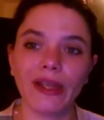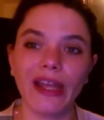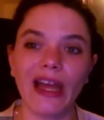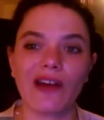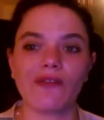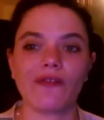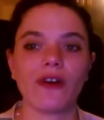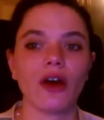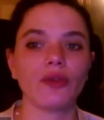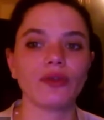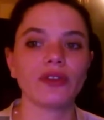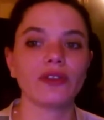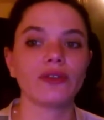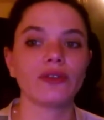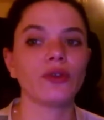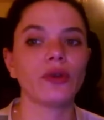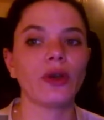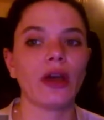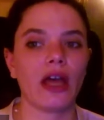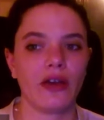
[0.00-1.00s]
we have found
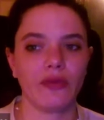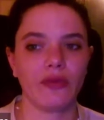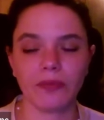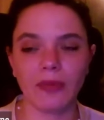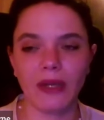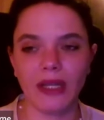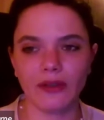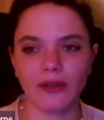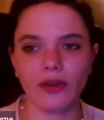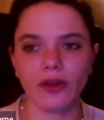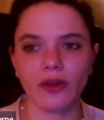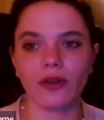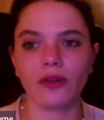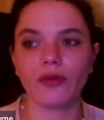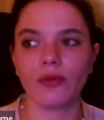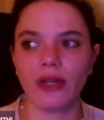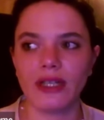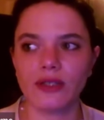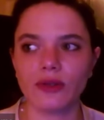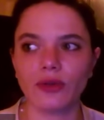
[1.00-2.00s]
to have
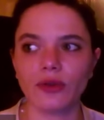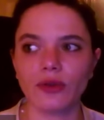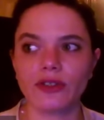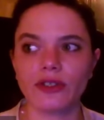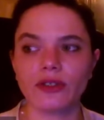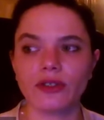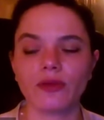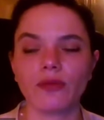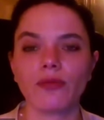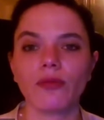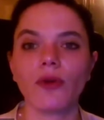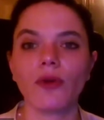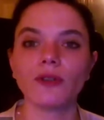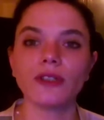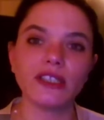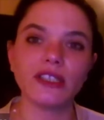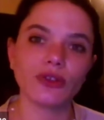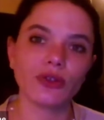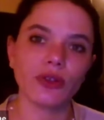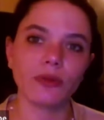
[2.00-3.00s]
better results, more
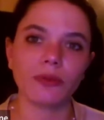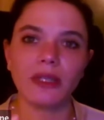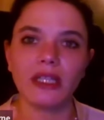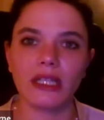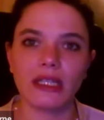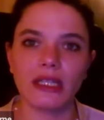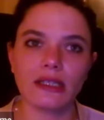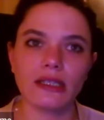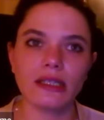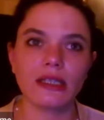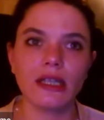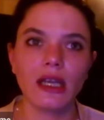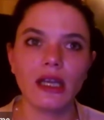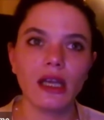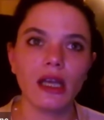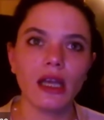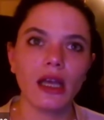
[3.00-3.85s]
discriminant